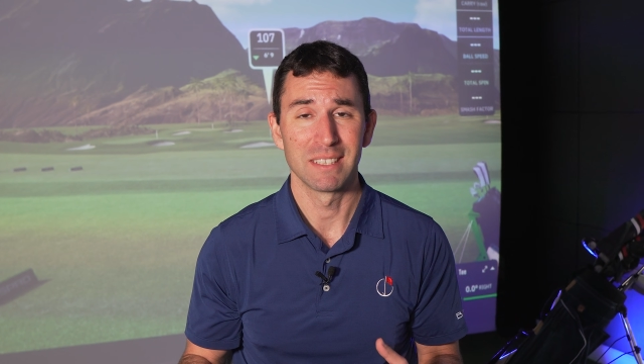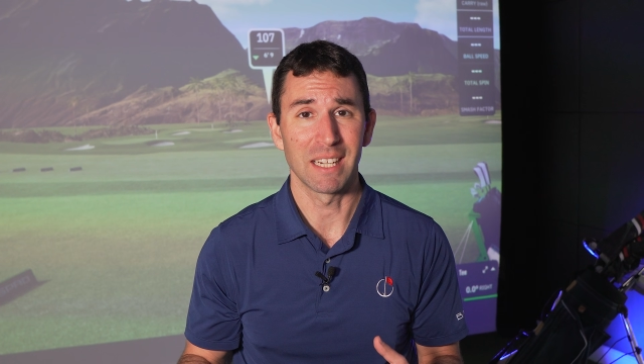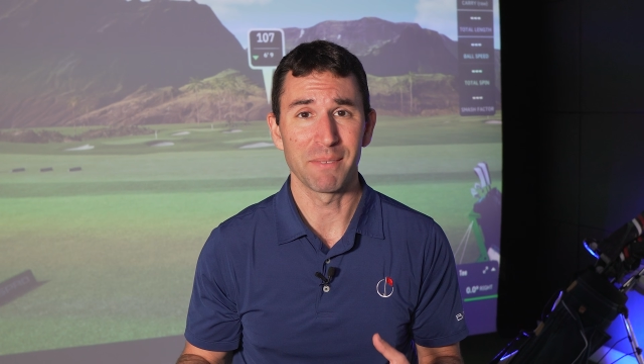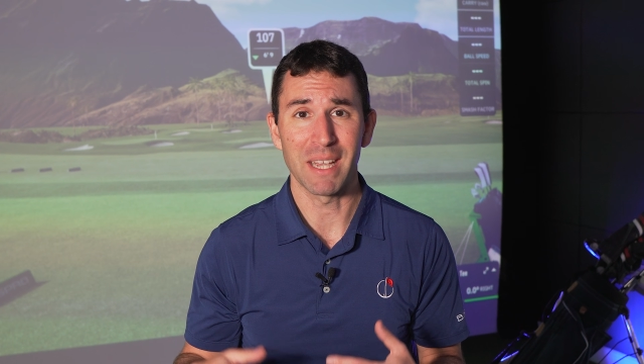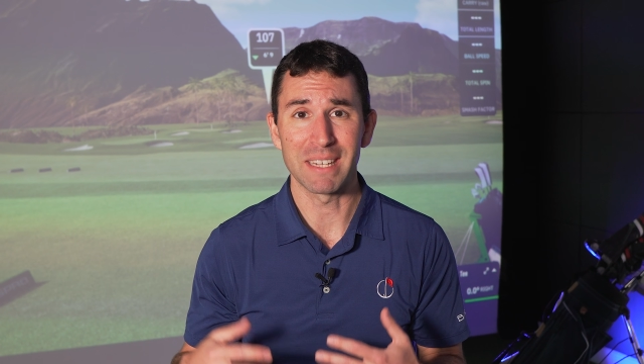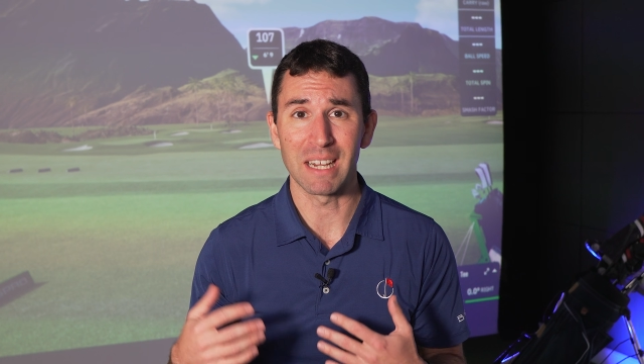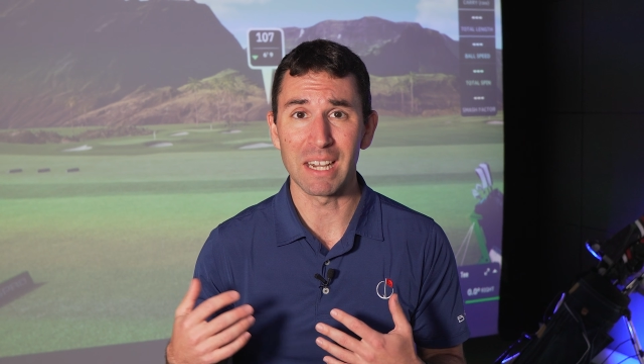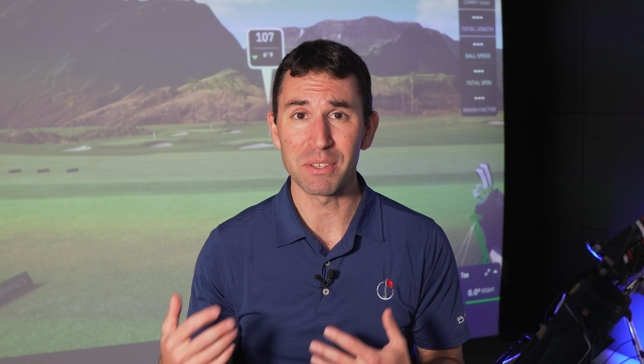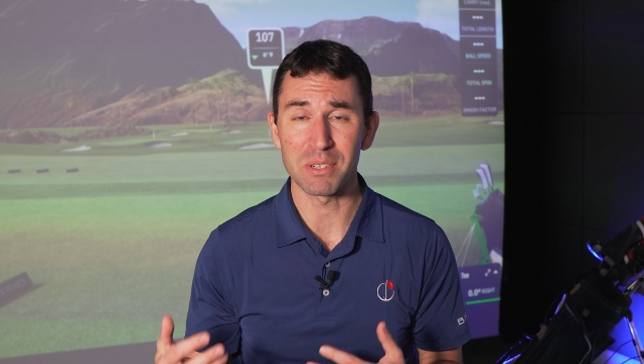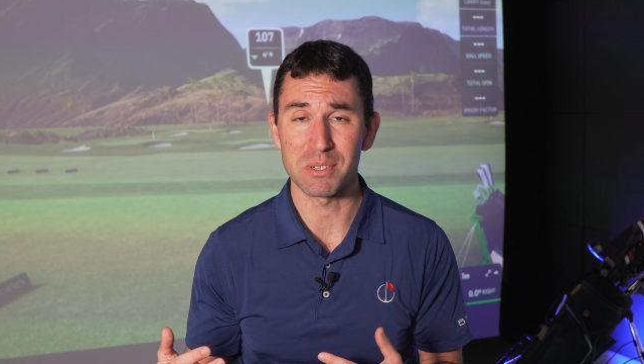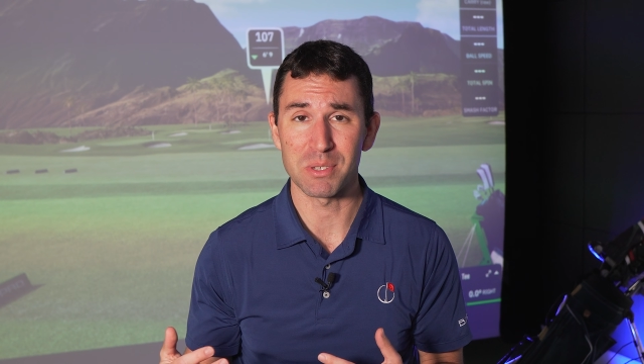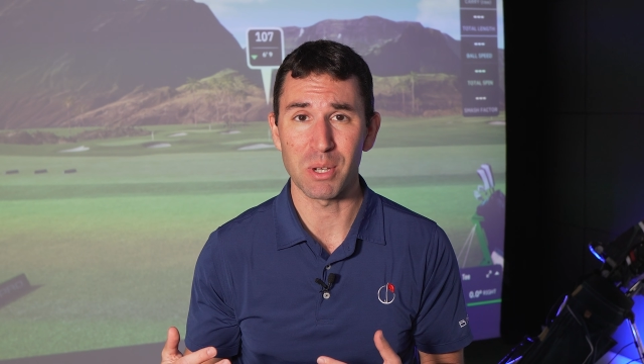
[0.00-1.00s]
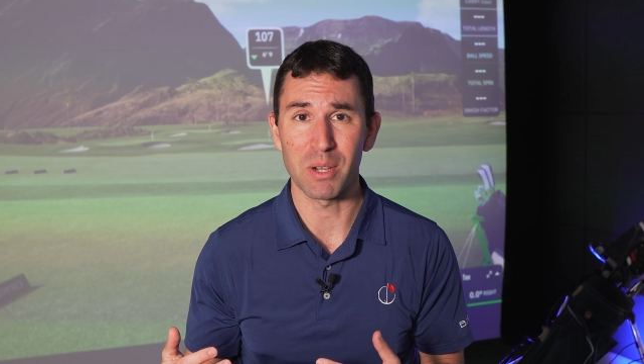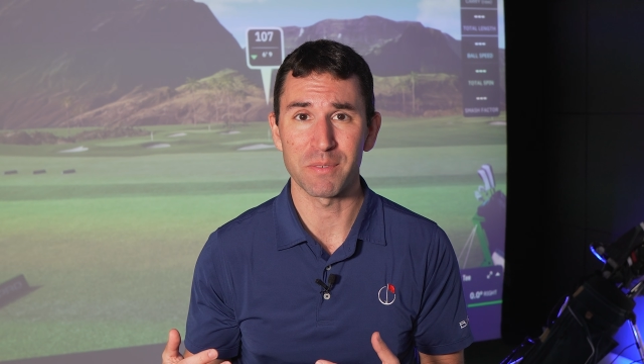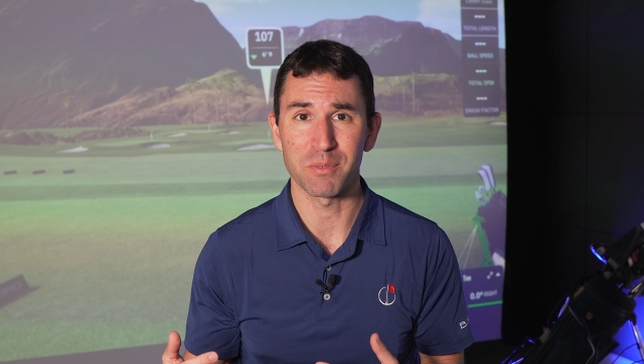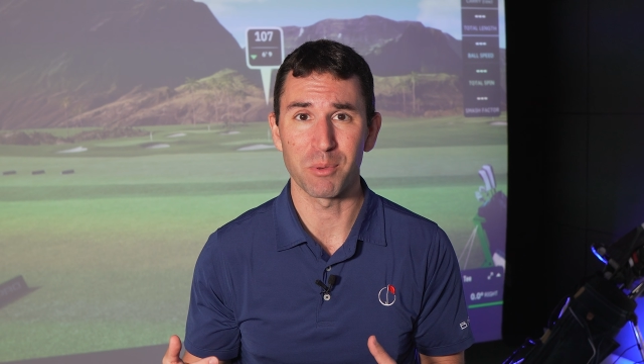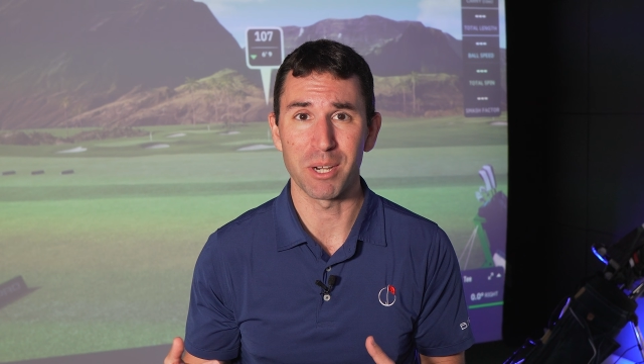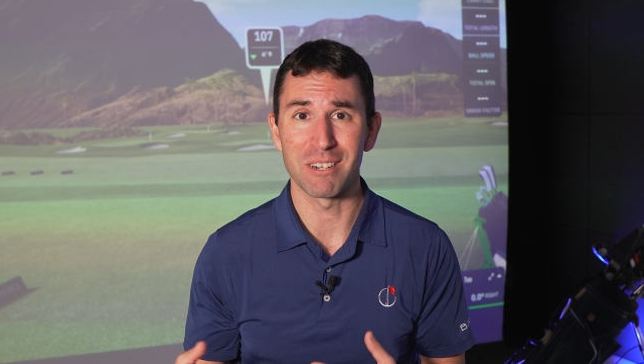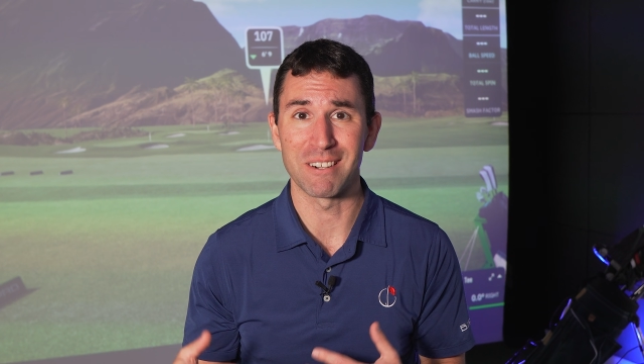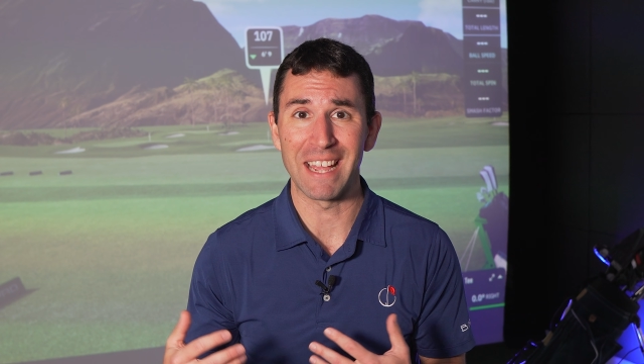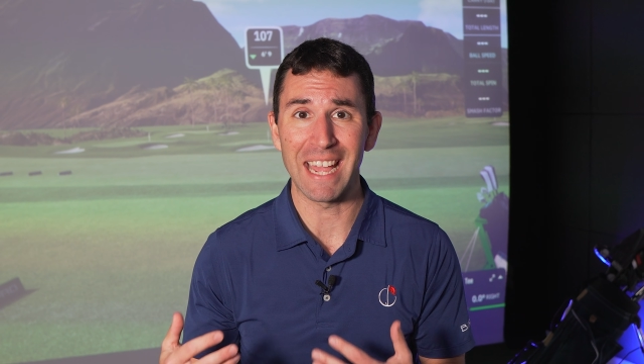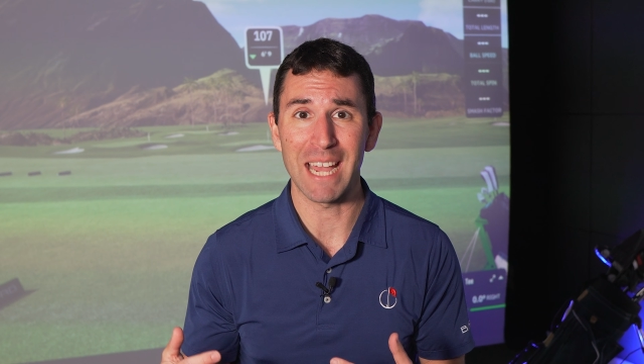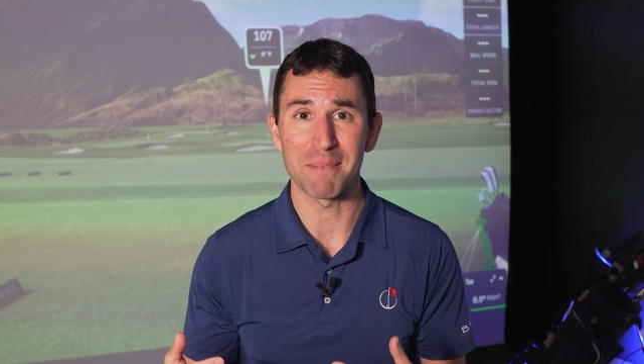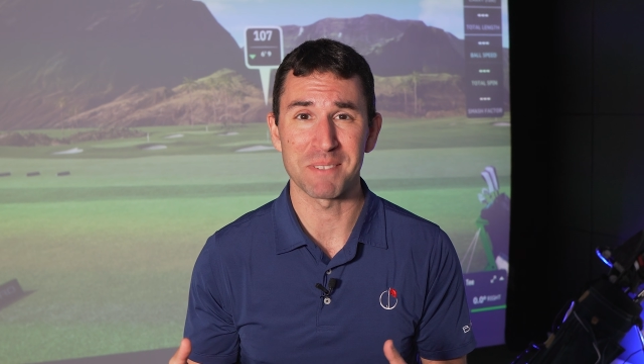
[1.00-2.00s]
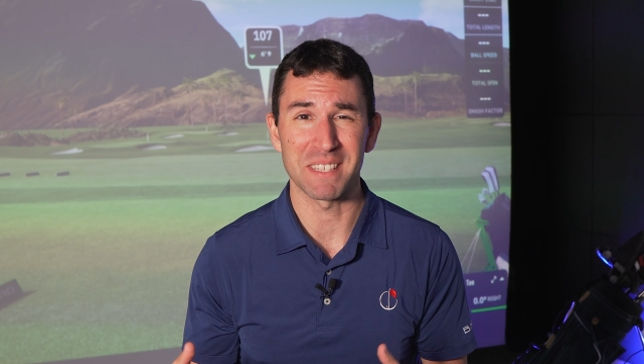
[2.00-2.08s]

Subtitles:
I've had other software and apps